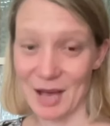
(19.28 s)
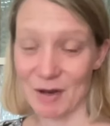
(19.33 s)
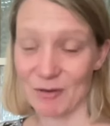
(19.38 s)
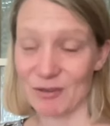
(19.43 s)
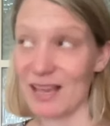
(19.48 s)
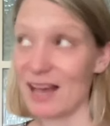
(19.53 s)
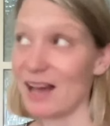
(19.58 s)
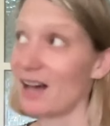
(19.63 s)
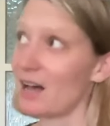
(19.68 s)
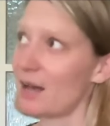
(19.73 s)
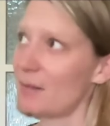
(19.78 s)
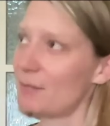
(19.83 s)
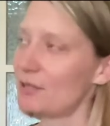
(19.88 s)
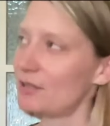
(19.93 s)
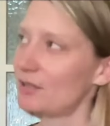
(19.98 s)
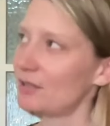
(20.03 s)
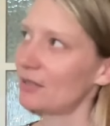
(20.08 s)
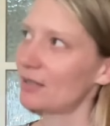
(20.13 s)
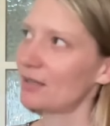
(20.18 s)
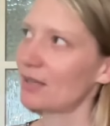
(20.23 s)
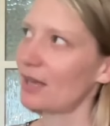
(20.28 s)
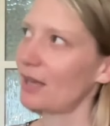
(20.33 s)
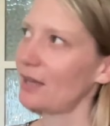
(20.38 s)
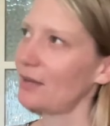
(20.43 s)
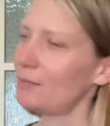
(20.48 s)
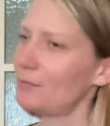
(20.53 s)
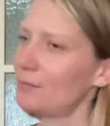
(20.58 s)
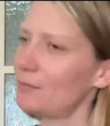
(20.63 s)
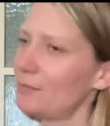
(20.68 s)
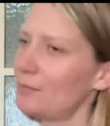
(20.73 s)
Yeah, I mean, it
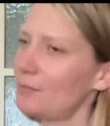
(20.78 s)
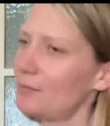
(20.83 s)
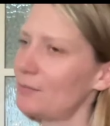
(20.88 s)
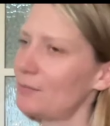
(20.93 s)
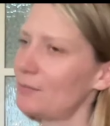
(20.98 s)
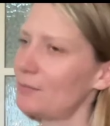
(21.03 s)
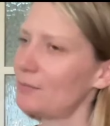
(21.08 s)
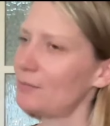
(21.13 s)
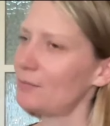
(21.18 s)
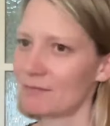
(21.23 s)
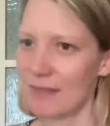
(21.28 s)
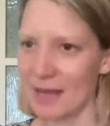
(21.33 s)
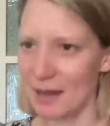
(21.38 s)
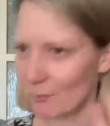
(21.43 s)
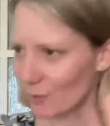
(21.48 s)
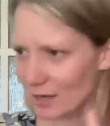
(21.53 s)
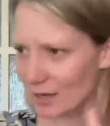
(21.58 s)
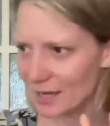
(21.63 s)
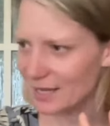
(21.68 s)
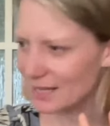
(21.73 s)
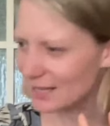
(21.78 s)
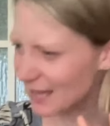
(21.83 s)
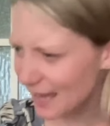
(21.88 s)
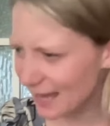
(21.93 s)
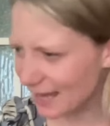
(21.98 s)
came to me that way,